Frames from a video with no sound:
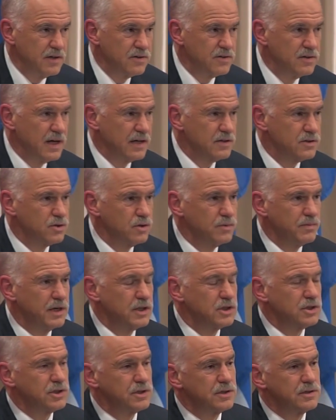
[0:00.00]
it's not so
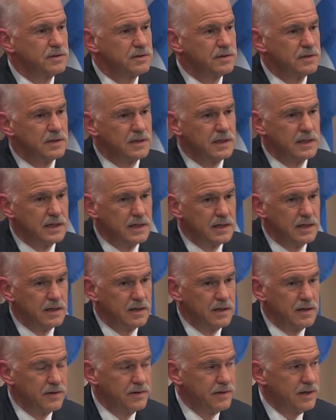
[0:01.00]
much
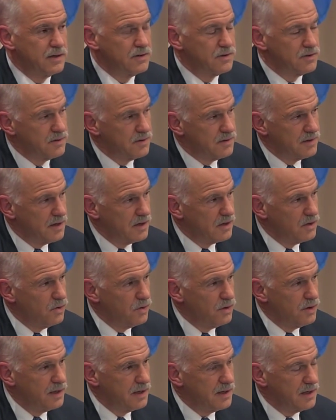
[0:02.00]
that they are
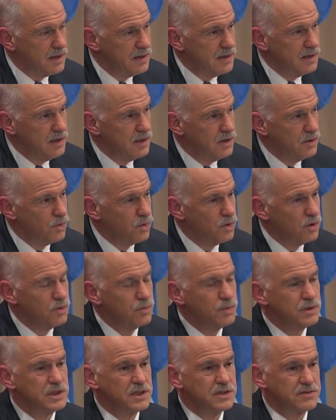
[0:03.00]
going in a
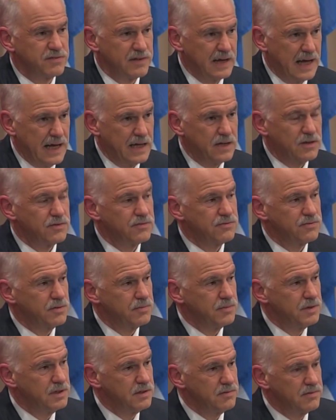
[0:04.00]
world which is flat
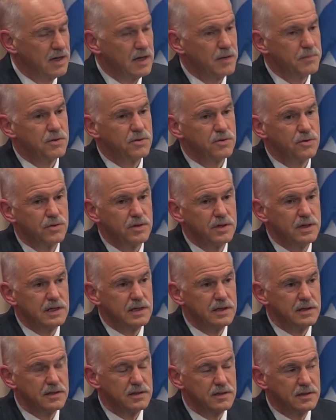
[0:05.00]
from the developed to
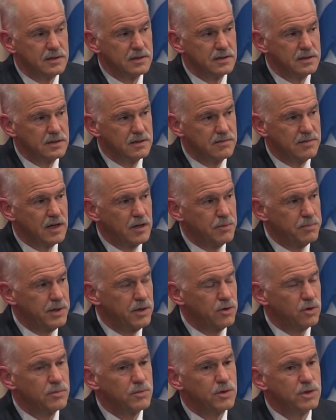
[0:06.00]
the
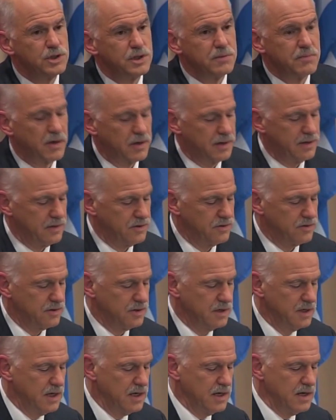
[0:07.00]
developing or emerging
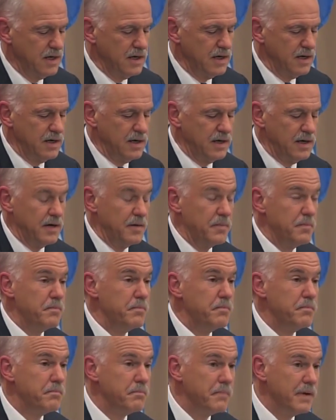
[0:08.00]
markets.
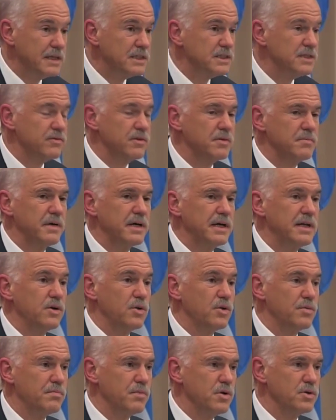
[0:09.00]
Much of the money,
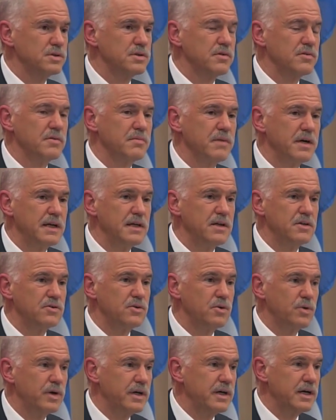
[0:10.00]
or most of the money, is
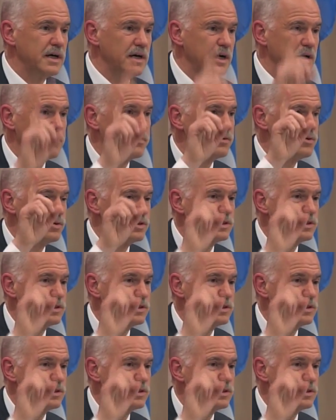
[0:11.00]
going up